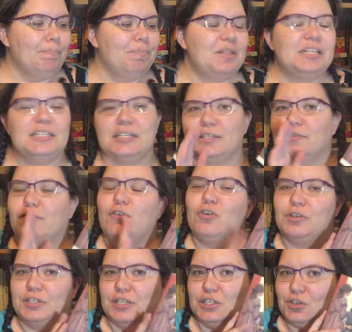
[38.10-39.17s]
this is, of
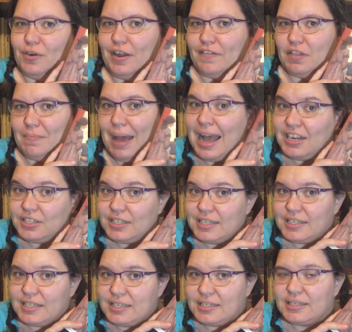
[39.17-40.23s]
course, the story of the March
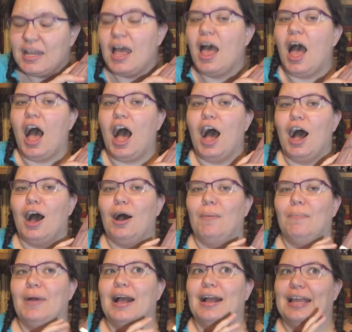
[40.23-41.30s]
sisters.
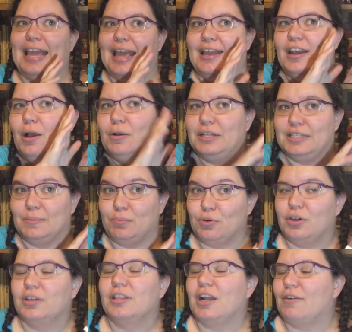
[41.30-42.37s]
Again, it's a
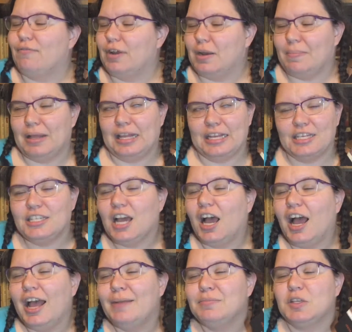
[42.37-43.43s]
book that I've read a million
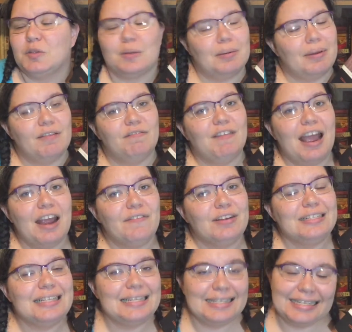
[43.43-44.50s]
times. It's one of my
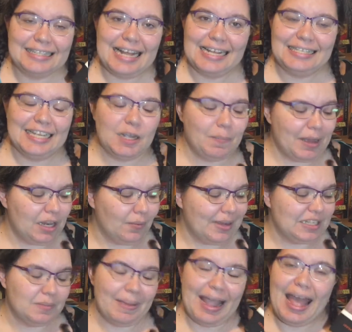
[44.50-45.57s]
favourites. It's a classic by
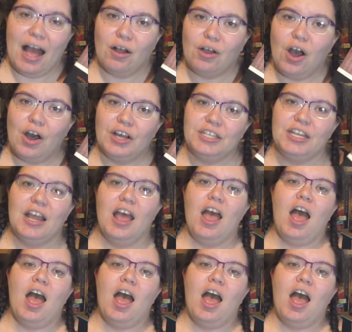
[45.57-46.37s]
Louisa May Alcott.